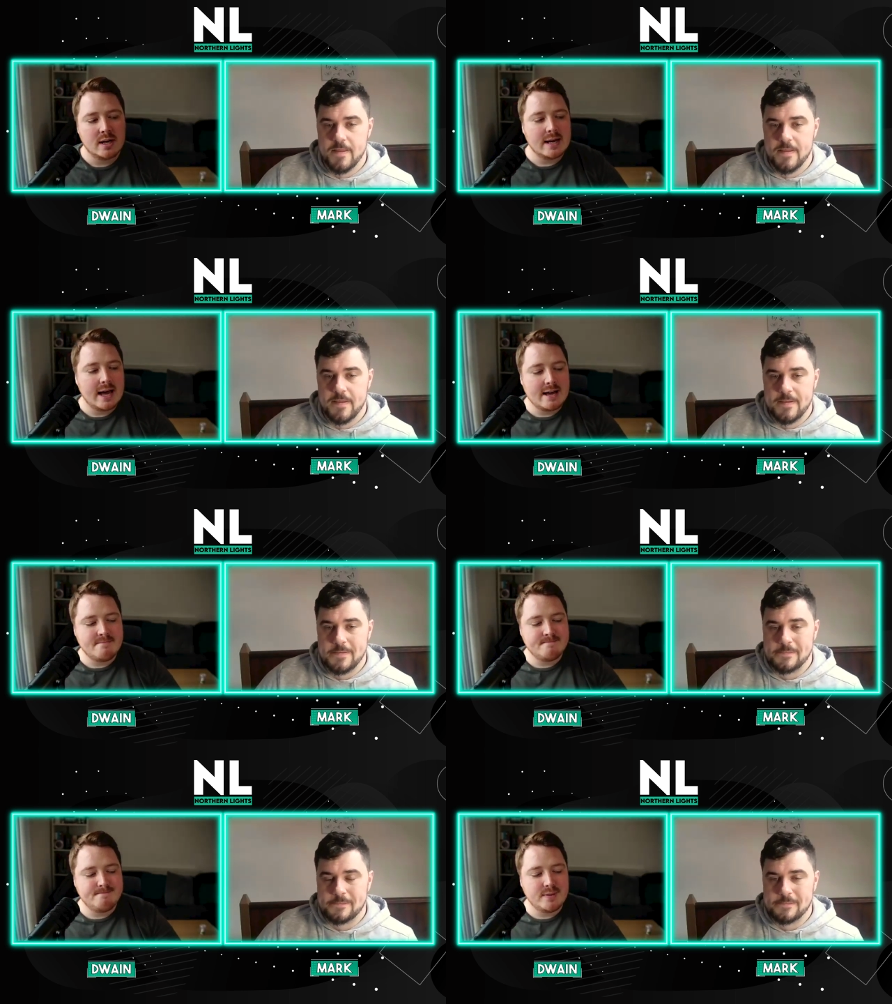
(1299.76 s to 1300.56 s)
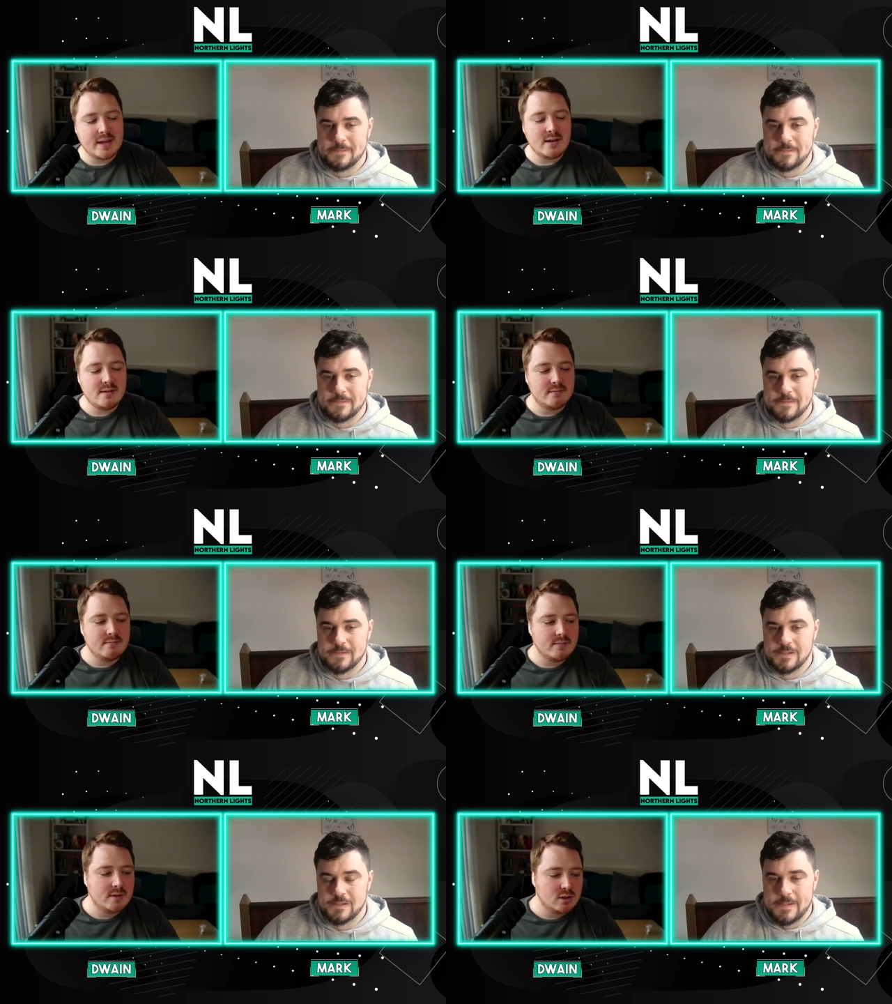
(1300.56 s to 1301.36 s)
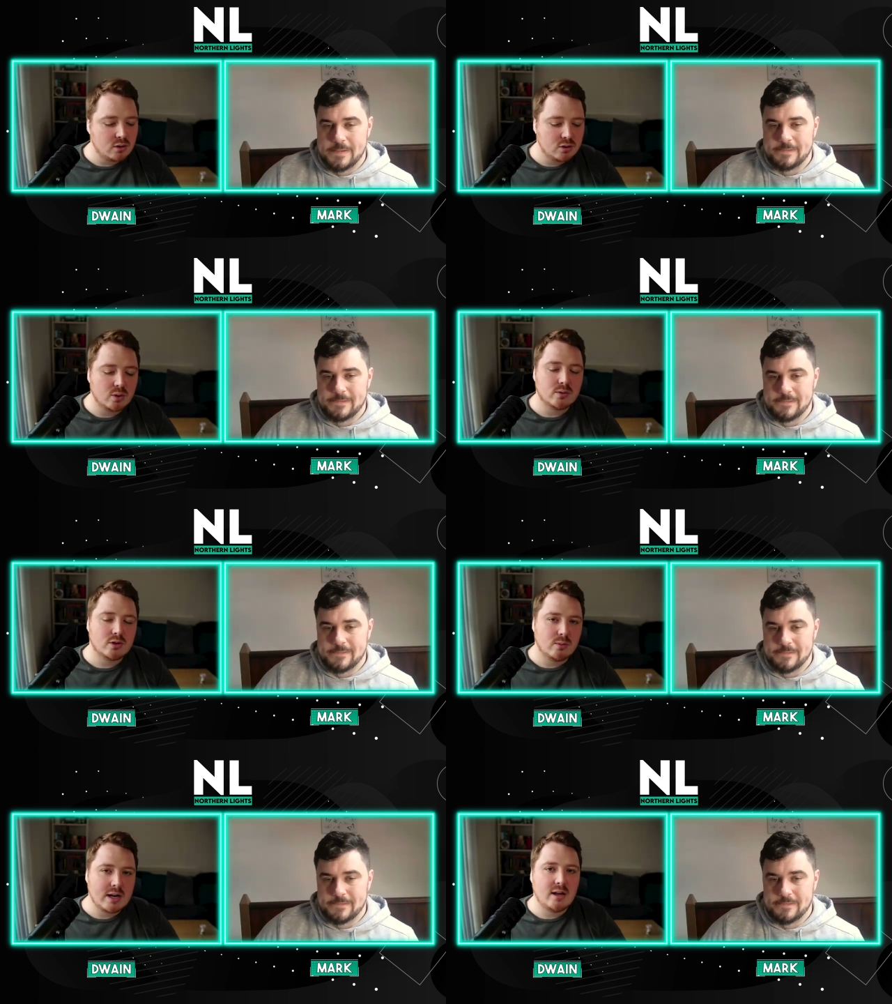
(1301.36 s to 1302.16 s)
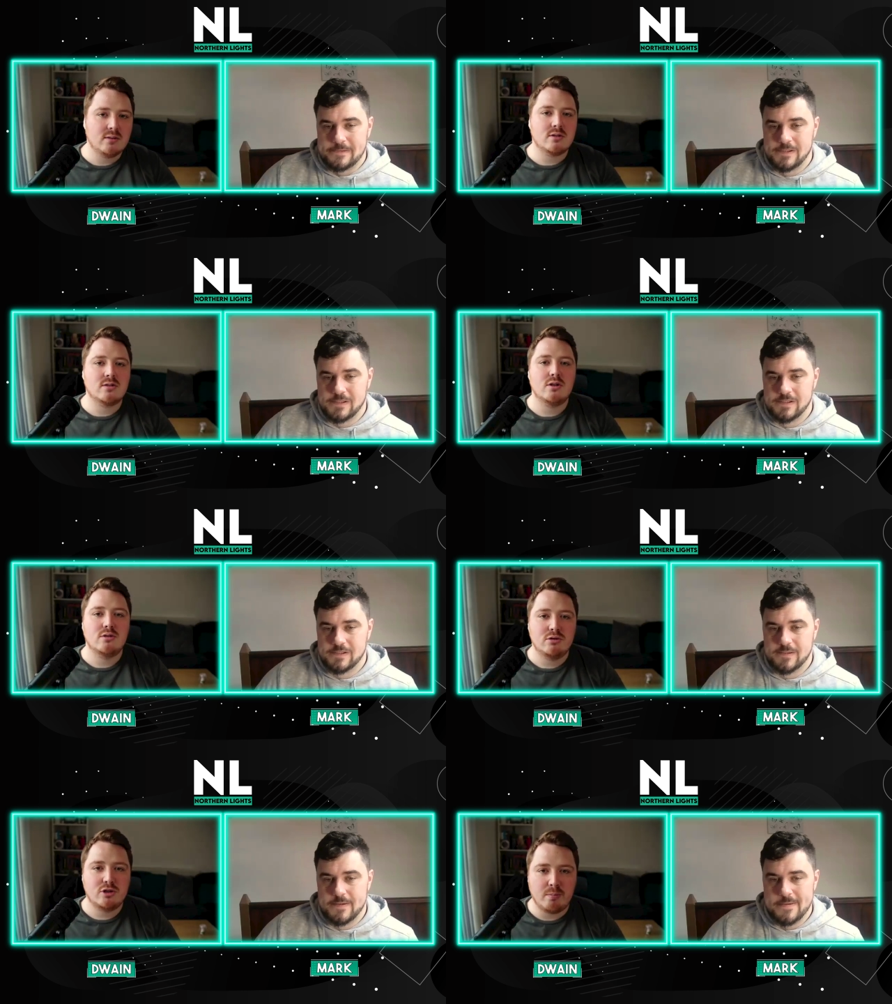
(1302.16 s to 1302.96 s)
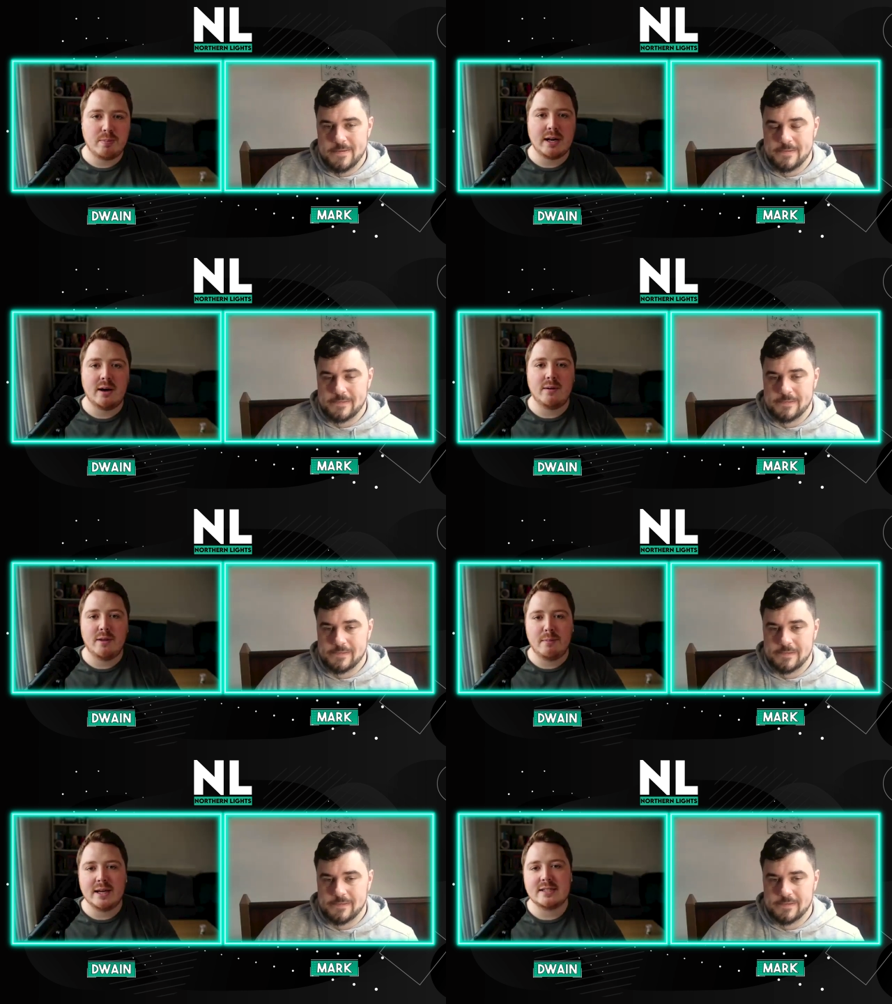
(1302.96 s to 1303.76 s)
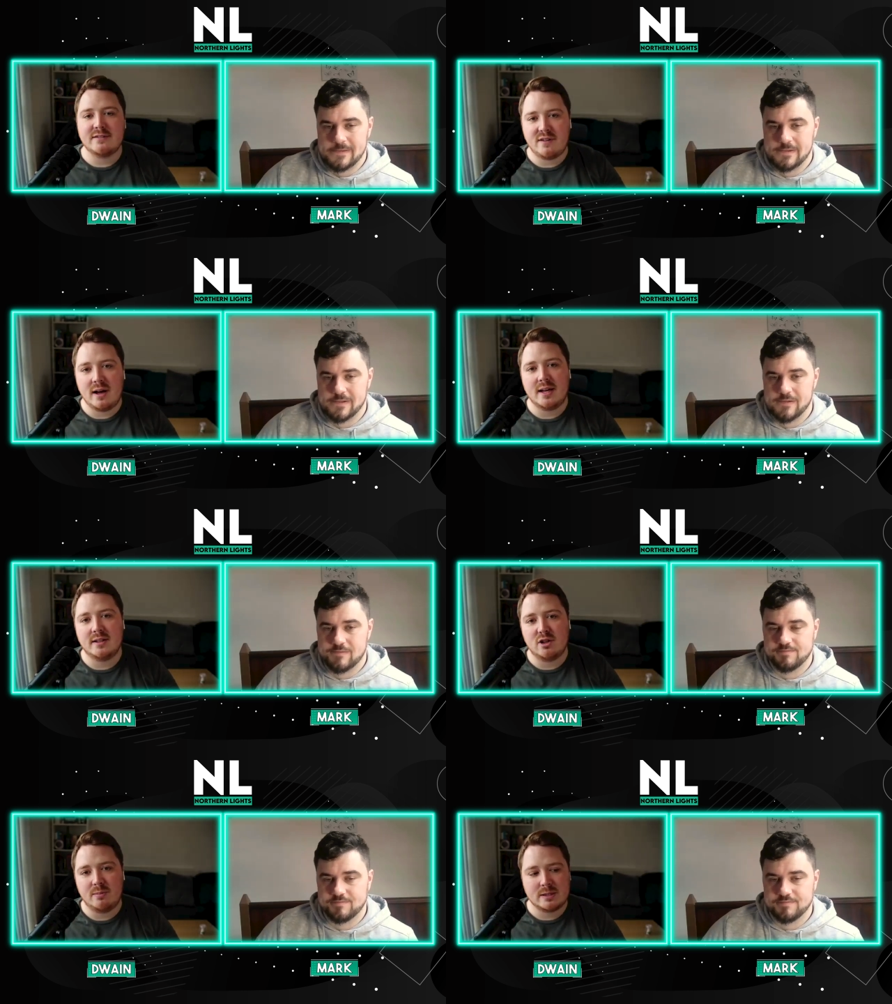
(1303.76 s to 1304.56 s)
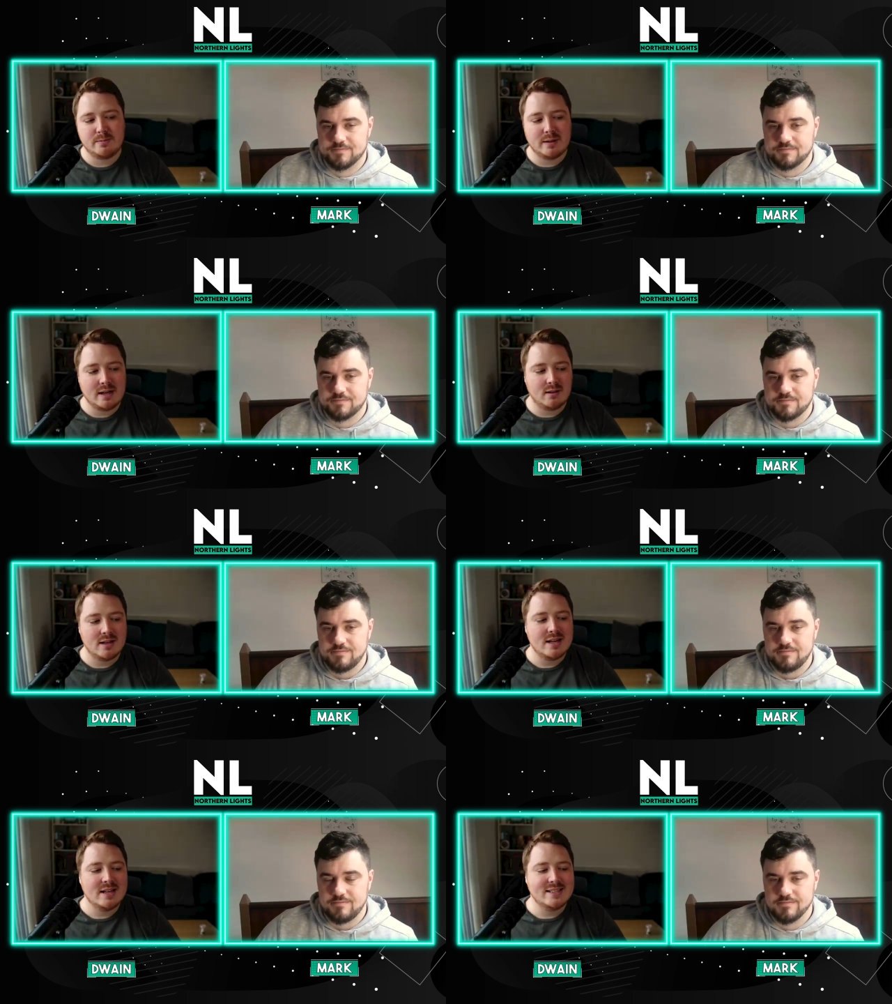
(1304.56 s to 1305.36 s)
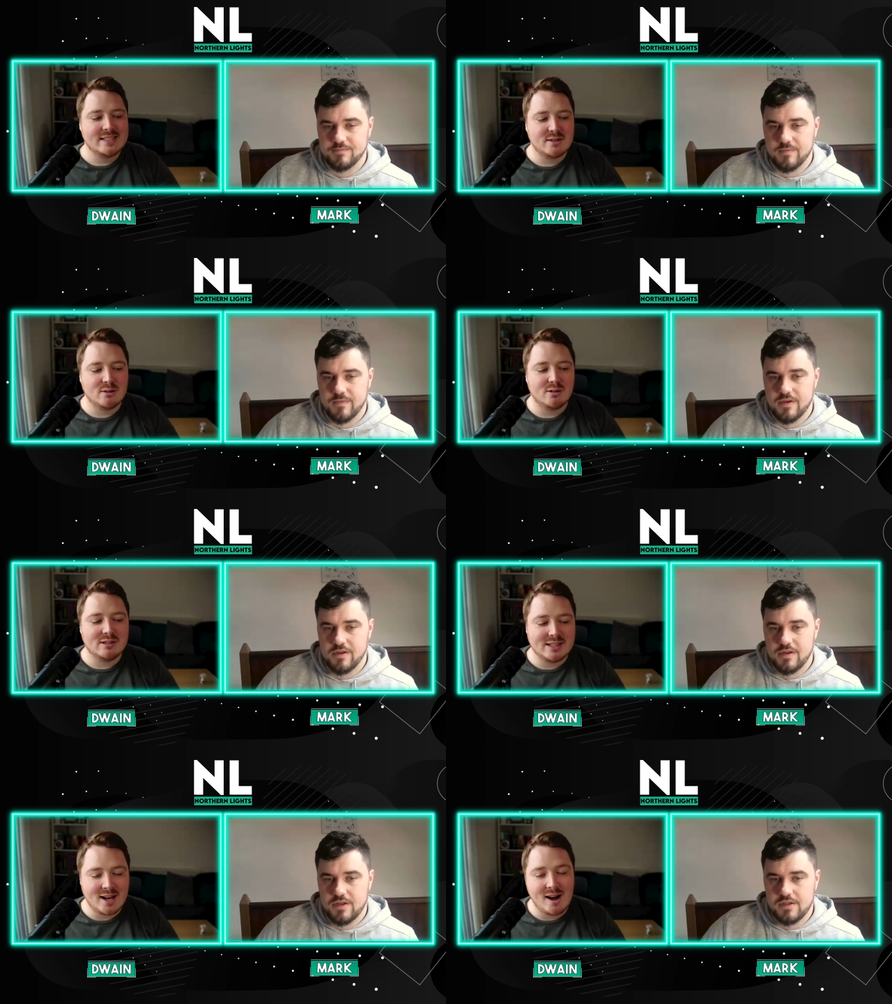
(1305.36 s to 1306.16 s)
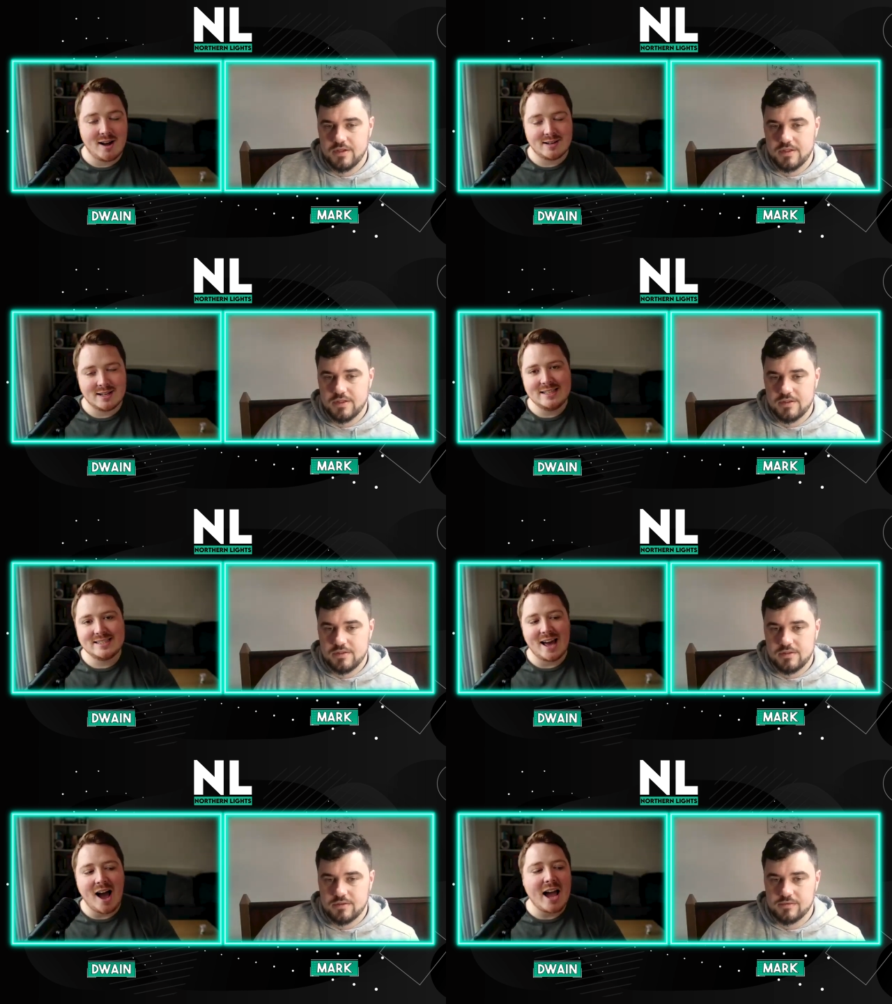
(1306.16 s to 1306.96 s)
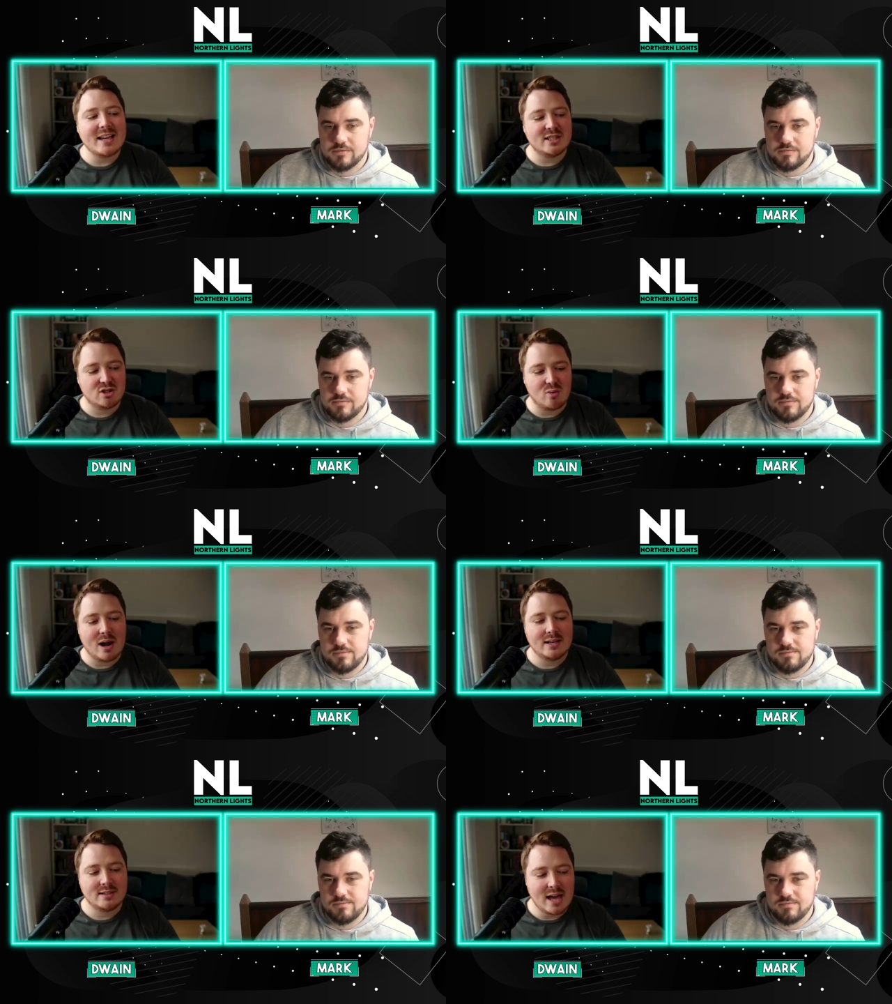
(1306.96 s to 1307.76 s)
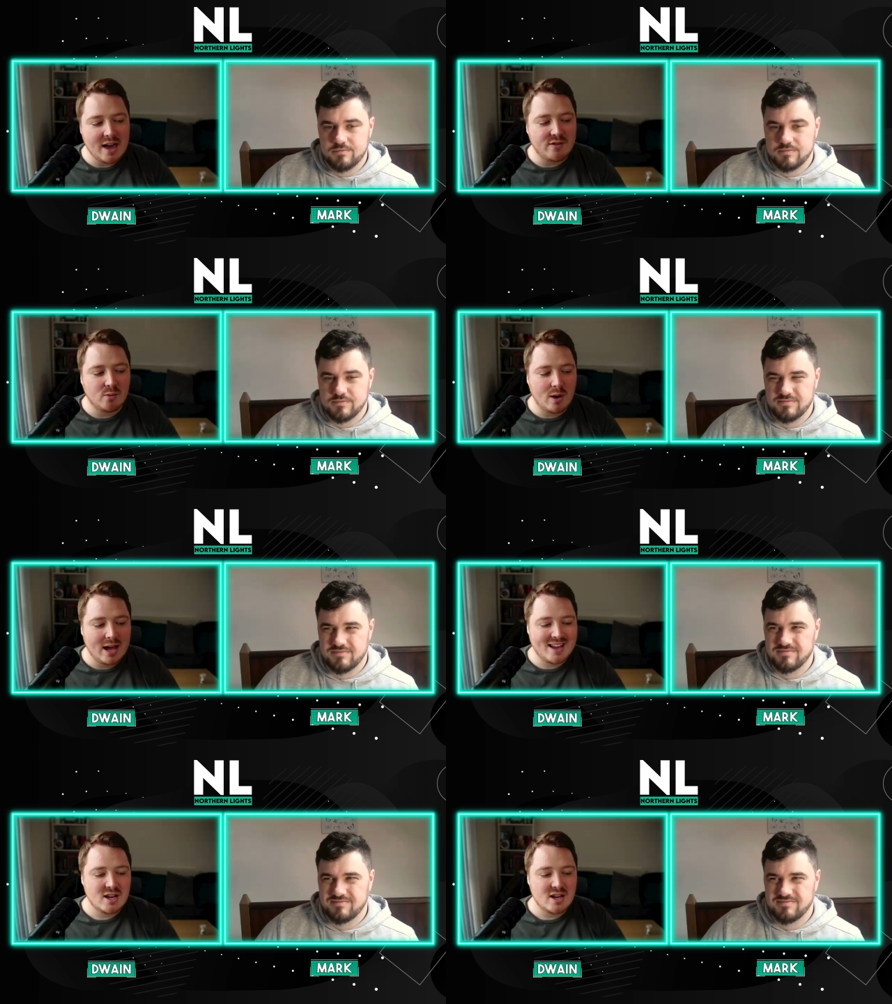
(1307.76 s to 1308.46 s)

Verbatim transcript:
Speaker 1: Um, but then there's also someone else chomping out at the bit to fight Tom Aspinall. Ciryl Gane, he's the highest ranked heavyweight